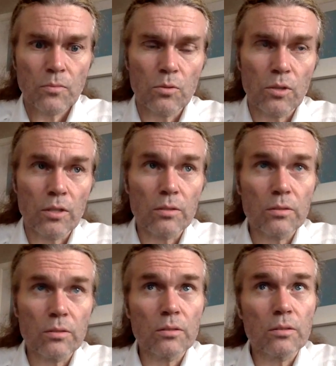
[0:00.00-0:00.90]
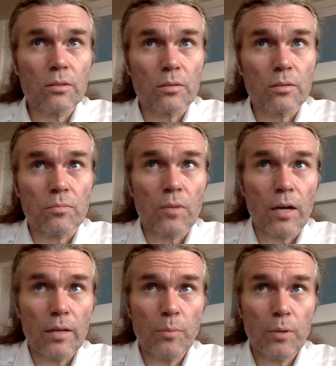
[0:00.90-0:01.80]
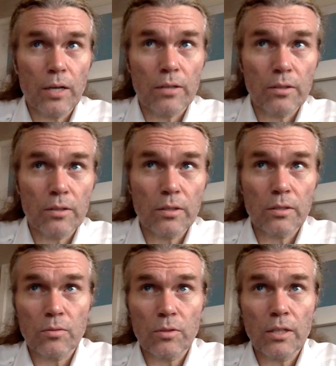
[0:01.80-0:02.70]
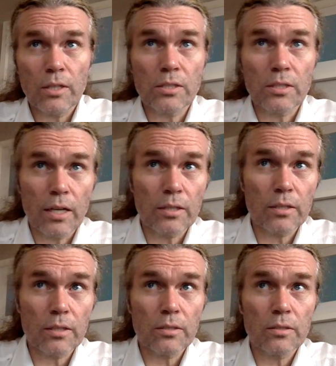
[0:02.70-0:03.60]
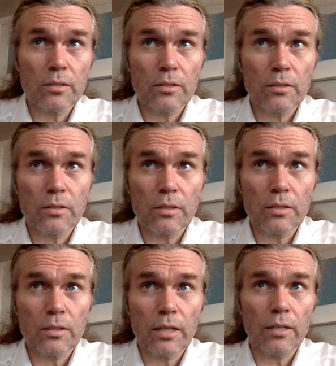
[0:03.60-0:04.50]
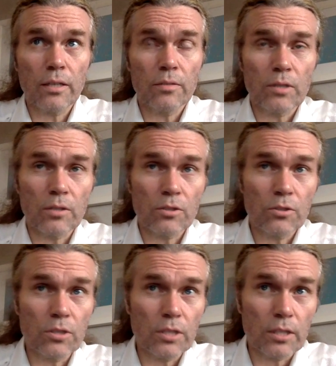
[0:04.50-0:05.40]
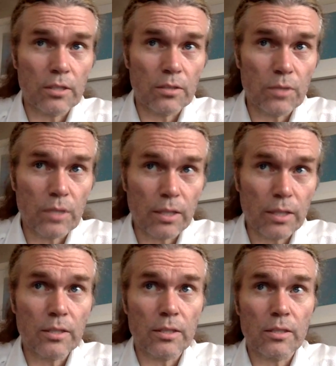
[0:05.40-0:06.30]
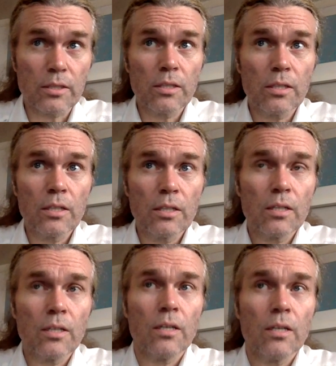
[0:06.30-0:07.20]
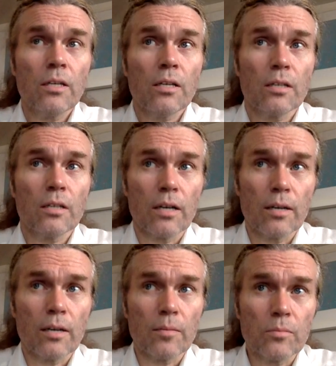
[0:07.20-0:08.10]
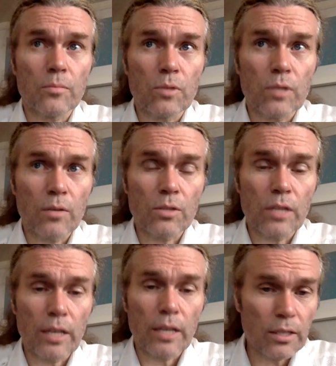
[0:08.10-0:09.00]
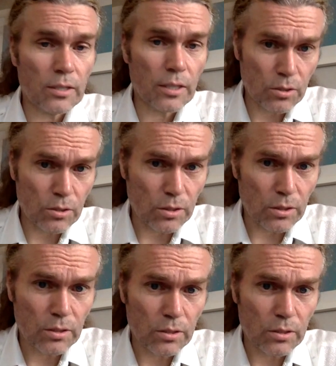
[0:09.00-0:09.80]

Well, my path really started, and when I was 13, I didn't realize this. When I was 8 years old,